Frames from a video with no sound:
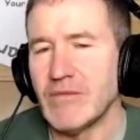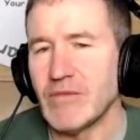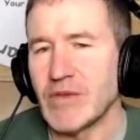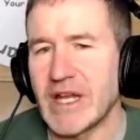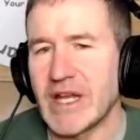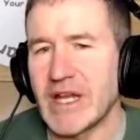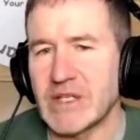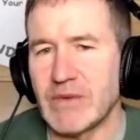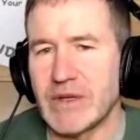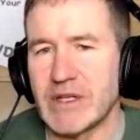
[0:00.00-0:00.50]

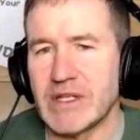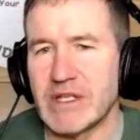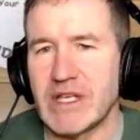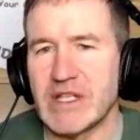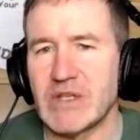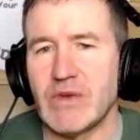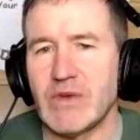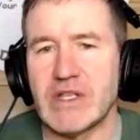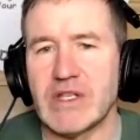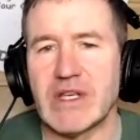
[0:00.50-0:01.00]
But that's been
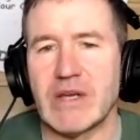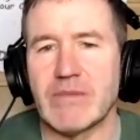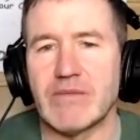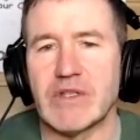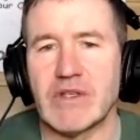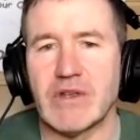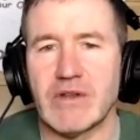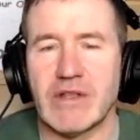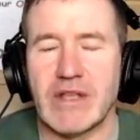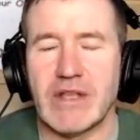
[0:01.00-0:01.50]
this week's
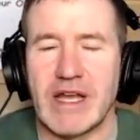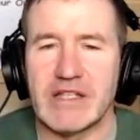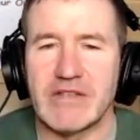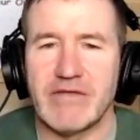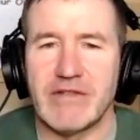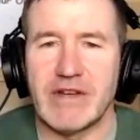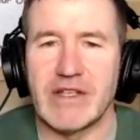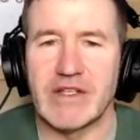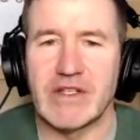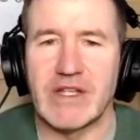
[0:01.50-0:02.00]
episode.
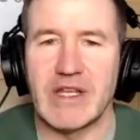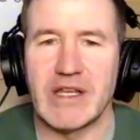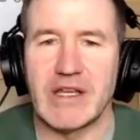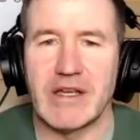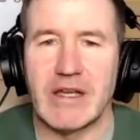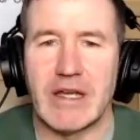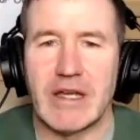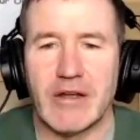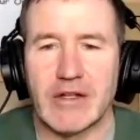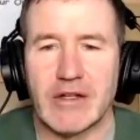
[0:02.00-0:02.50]
Thanks for
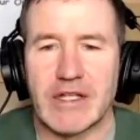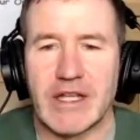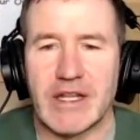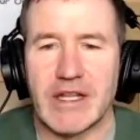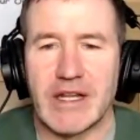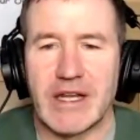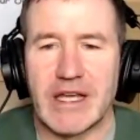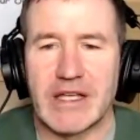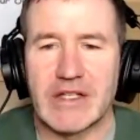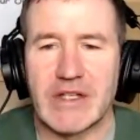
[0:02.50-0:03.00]
listening, and I'll
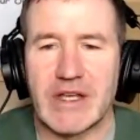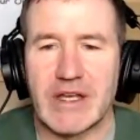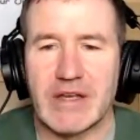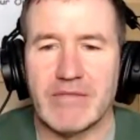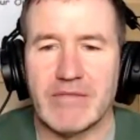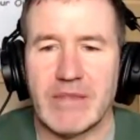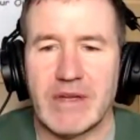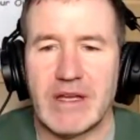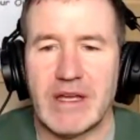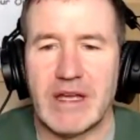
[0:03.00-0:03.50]
tell you next
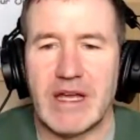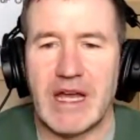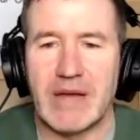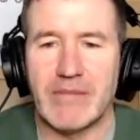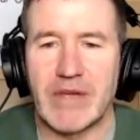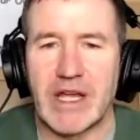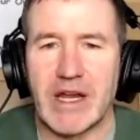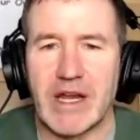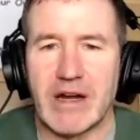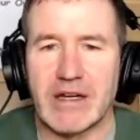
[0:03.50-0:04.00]
time.
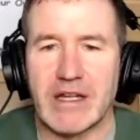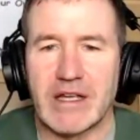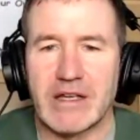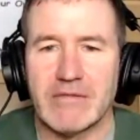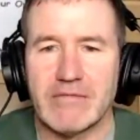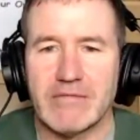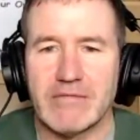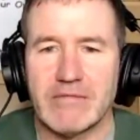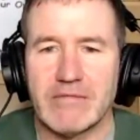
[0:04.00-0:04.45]
Happy gardening.